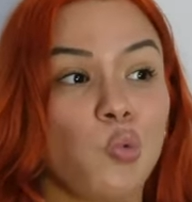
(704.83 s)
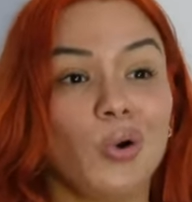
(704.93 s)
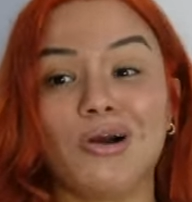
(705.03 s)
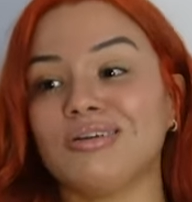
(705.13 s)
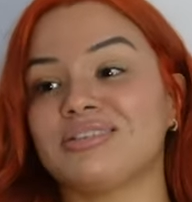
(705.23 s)

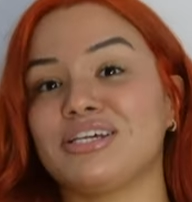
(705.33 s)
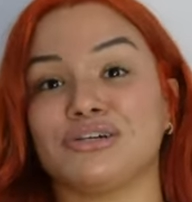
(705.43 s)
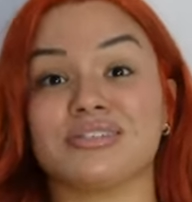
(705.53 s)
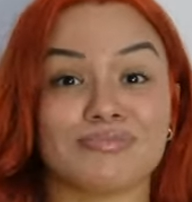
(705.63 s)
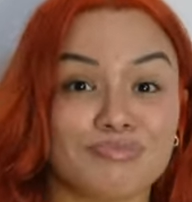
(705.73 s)
we're all
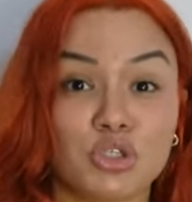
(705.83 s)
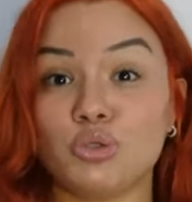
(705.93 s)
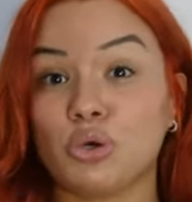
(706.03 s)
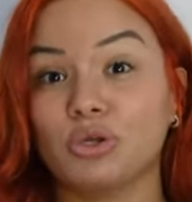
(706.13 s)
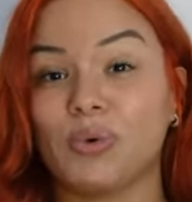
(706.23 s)
sinners.
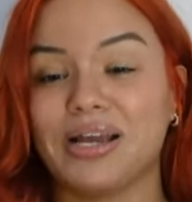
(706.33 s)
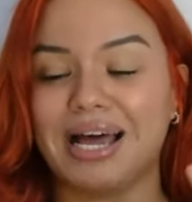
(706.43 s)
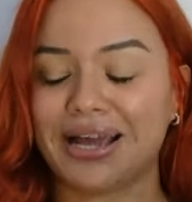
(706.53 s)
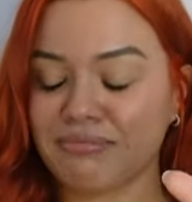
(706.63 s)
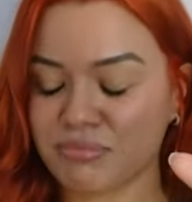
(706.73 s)
You told a white
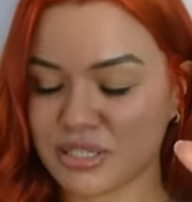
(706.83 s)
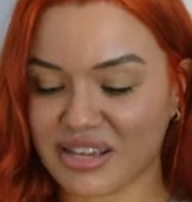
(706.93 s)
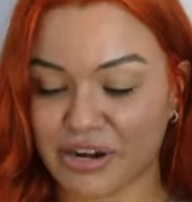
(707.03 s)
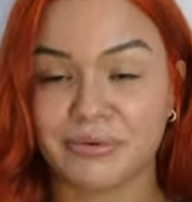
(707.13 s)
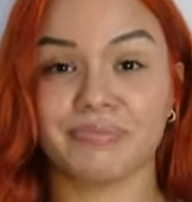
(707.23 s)
lie,
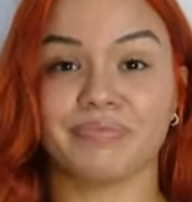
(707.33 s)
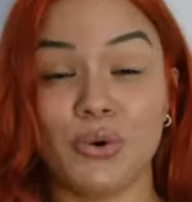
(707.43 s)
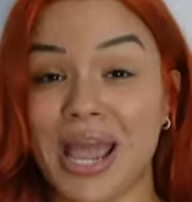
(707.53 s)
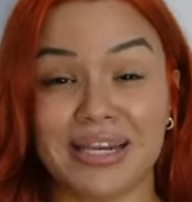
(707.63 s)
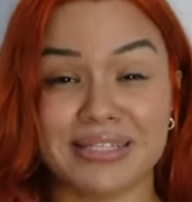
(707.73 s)
sinner.
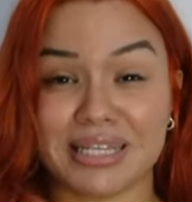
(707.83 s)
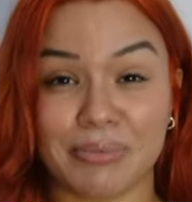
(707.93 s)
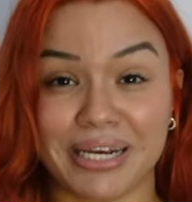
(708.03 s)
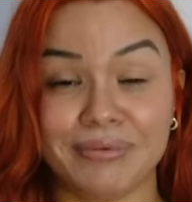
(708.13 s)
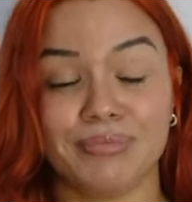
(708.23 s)
You hated
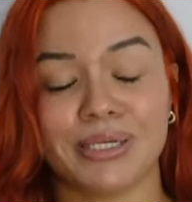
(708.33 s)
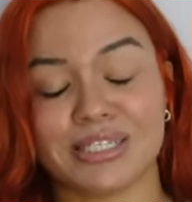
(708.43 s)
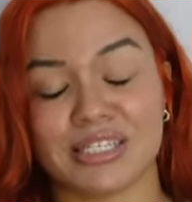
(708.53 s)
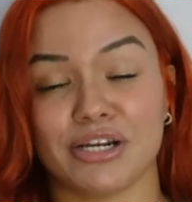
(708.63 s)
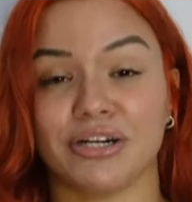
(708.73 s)
somebody,
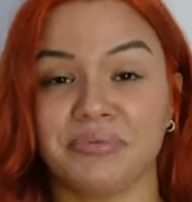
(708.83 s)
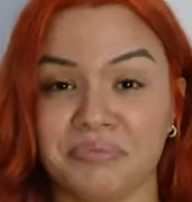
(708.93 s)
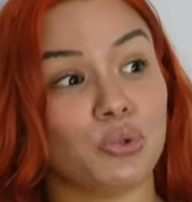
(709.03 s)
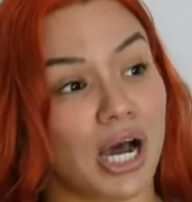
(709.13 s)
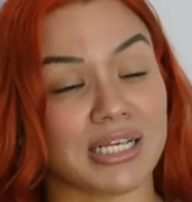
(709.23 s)
sinner.
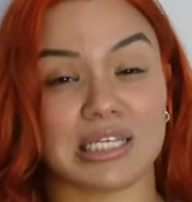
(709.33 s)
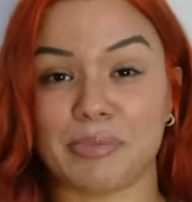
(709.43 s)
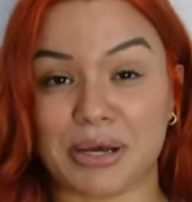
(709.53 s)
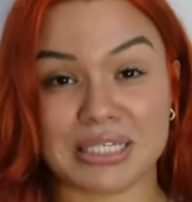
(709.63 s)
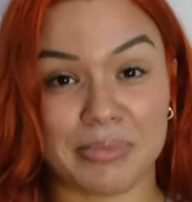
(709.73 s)
You gossip
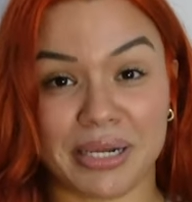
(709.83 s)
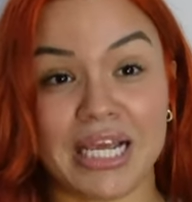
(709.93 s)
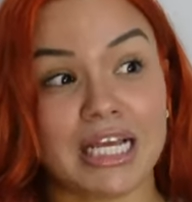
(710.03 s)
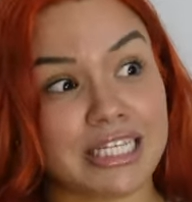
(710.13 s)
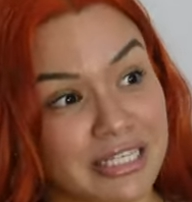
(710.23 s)
about
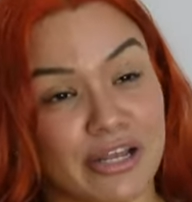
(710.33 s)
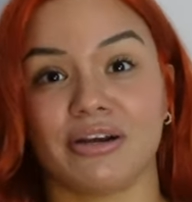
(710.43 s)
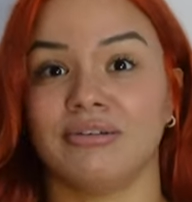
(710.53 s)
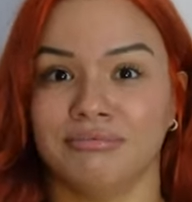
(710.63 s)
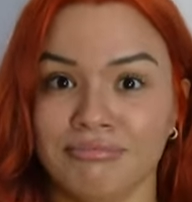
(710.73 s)
somebody,
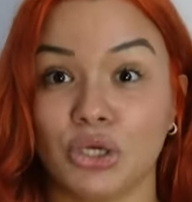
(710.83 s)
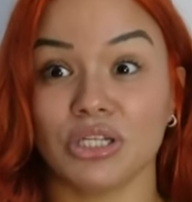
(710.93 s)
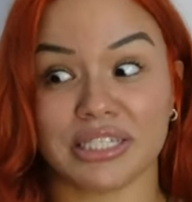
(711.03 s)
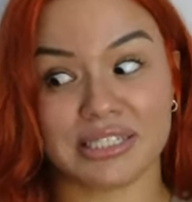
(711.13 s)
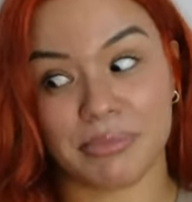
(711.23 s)
sinner. You
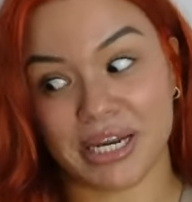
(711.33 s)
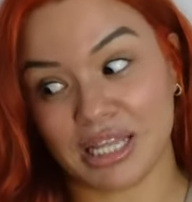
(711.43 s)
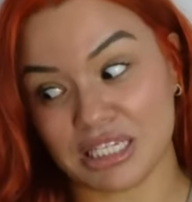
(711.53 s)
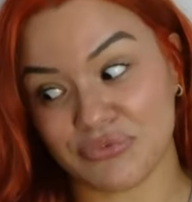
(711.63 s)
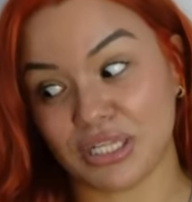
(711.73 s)
looked at somebody
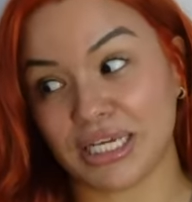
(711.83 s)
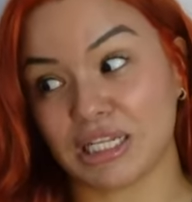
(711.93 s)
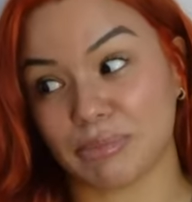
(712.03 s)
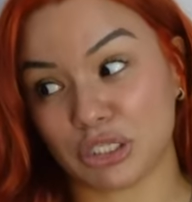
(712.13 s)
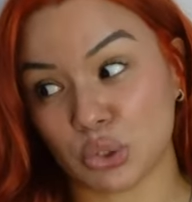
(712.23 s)
lustfully a
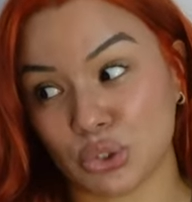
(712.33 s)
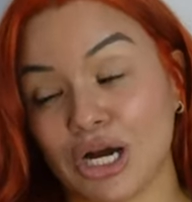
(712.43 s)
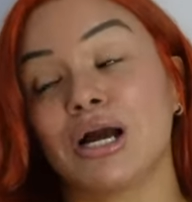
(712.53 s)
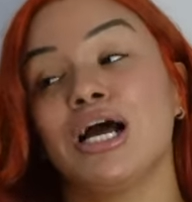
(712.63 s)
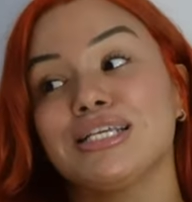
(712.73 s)
little bit too
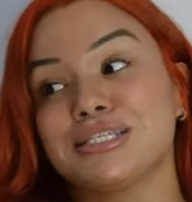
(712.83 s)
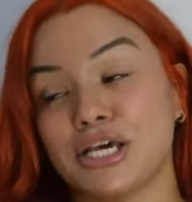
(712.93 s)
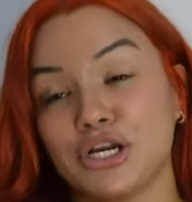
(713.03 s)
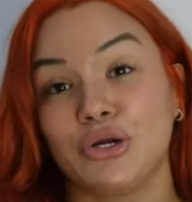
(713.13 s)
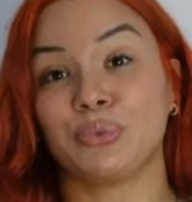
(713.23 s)
long,
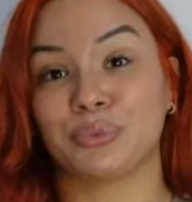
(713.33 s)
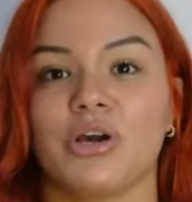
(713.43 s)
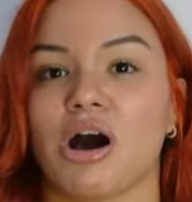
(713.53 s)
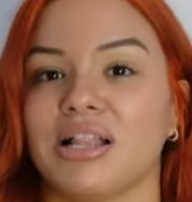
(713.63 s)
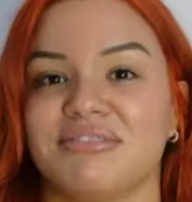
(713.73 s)
sinner.
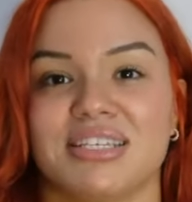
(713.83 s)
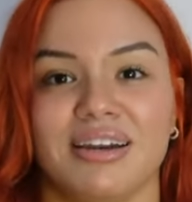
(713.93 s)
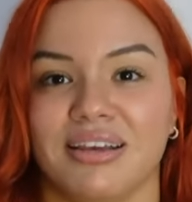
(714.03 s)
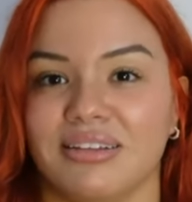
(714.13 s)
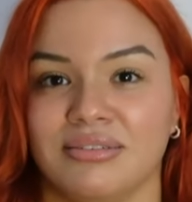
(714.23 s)
We all have
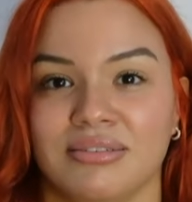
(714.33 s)
done it.